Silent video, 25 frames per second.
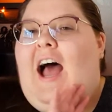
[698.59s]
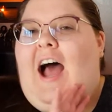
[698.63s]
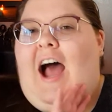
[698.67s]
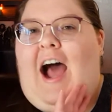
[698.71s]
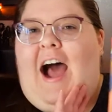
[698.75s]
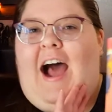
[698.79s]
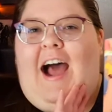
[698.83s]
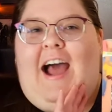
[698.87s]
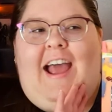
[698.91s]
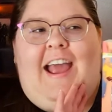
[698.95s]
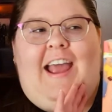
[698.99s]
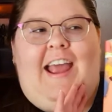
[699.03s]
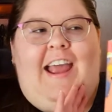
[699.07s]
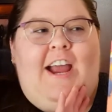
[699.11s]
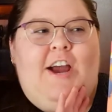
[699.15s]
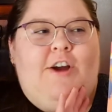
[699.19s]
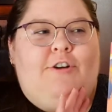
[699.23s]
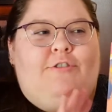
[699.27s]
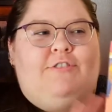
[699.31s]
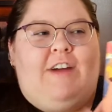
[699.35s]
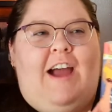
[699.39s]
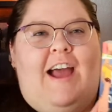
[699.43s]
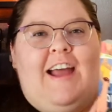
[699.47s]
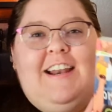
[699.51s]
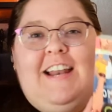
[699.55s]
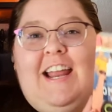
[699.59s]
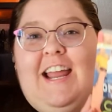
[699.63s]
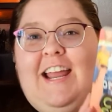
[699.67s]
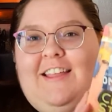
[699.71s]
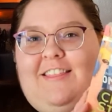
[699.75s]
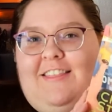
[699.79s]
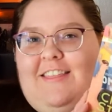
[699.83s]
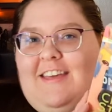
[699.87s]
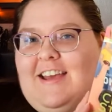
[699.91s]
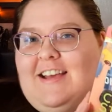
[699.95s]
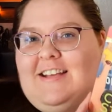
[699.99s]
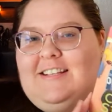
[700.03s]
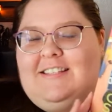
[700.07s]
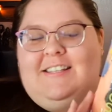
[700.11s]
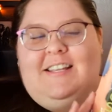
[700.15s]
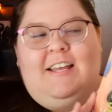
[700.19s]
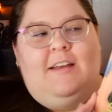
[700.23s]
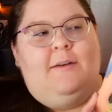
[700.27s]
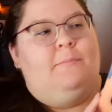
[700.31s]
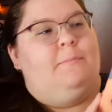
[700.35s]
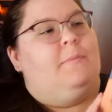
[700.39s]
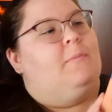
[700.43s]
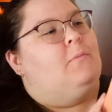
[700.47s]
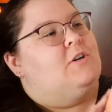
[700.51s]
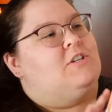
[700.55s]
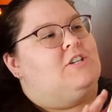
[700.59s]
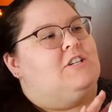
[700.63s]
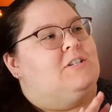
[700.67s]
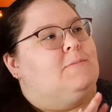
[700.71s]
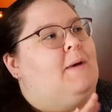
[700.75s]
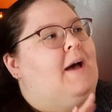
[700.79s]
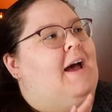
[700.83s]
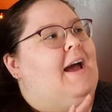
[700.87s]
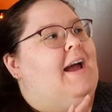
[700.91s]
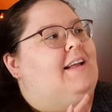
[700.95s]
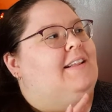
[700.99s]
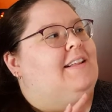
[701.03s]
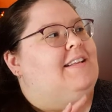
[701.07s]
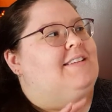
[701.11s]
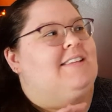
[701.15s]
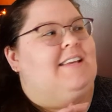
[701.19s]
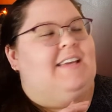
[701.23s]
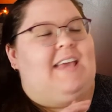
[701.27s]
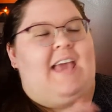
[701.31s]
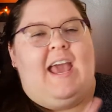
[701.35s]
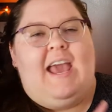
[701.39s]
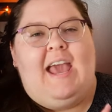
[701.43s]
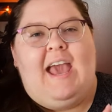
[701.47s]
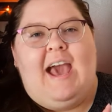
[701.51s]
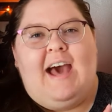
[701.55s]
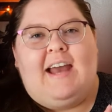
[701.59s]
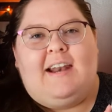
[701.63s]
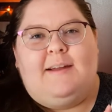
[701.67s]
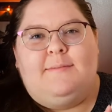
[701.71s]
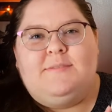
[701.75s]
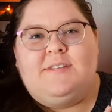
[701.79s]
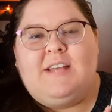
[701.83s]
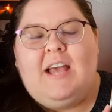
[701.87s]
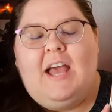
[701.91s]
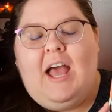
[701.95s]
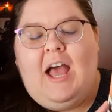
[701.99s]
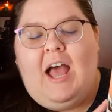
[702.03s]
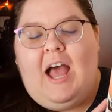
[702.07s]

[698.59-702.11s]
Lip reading: I read this, which is by Lyssa K. Adams.